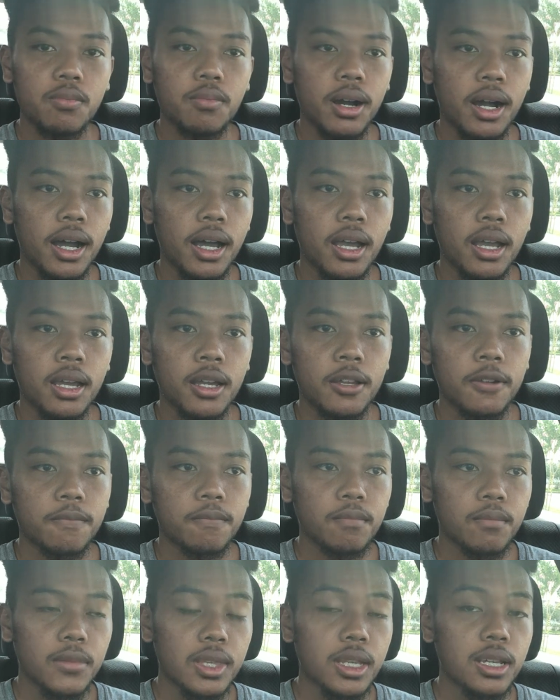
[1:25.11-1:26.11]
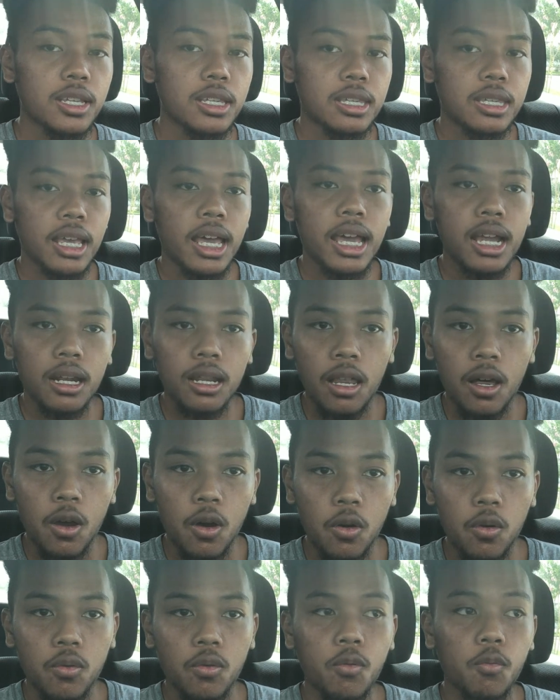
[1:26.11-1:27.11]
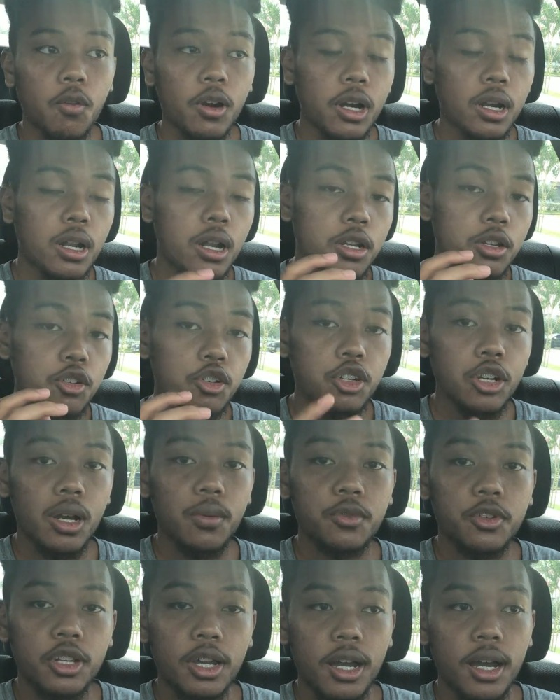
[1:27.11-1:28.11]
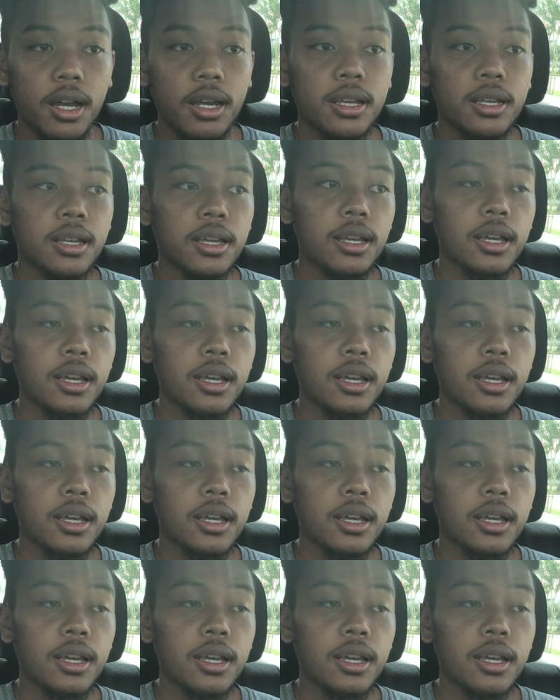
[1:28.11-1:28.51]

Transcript: By staying low, working on your jump shot,